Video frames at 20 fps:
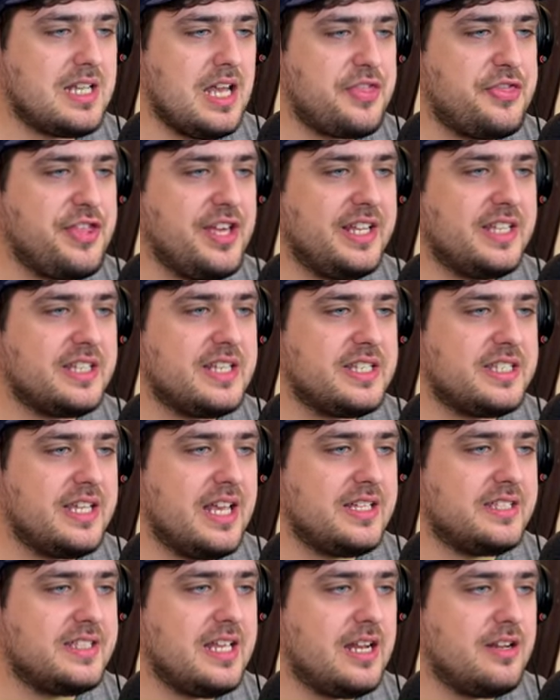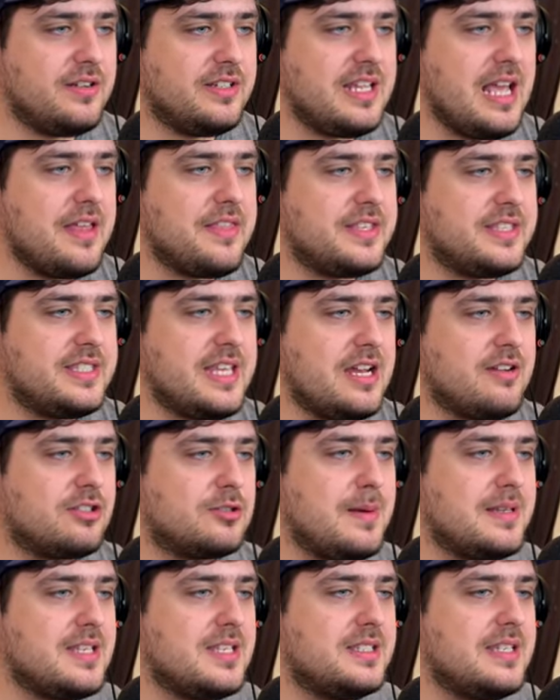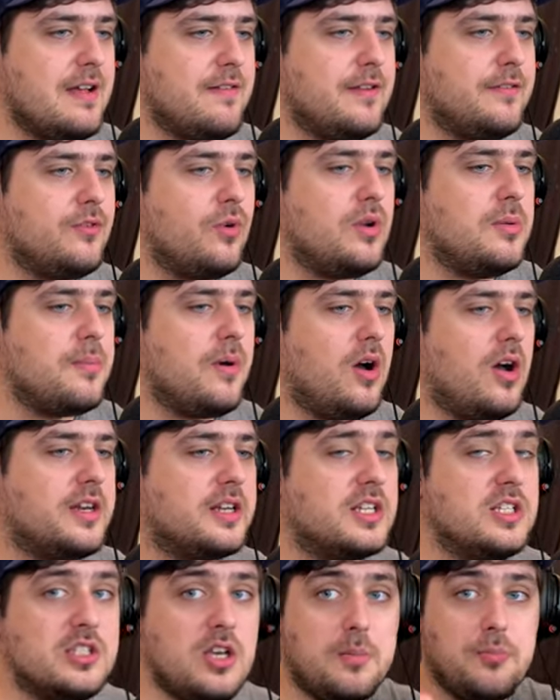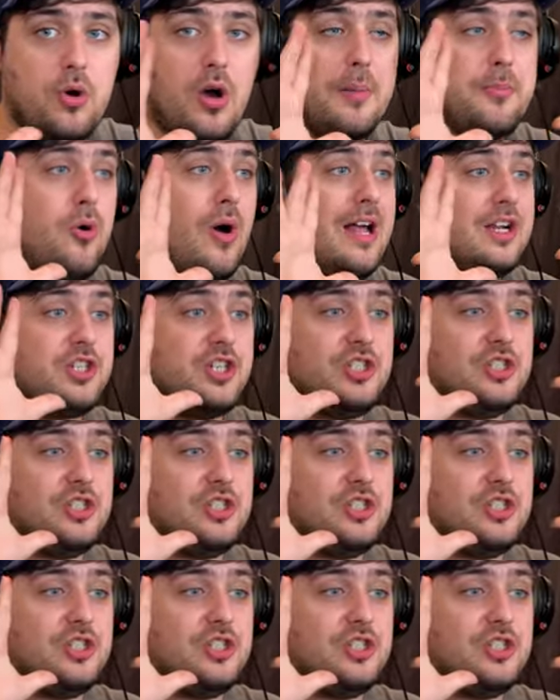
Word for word: I think this yeah, Acela, yeah, the Acela Express is definitely falling behind because I'm not I'm not actually